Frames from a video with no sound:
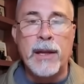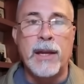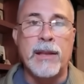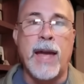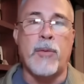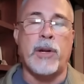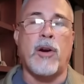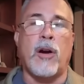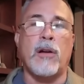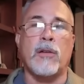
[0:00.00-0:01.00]
in that
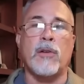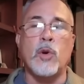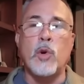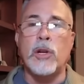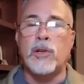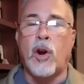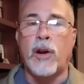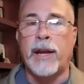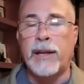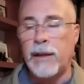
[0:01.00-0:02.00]
regard on who to
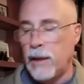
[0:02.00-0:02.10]
target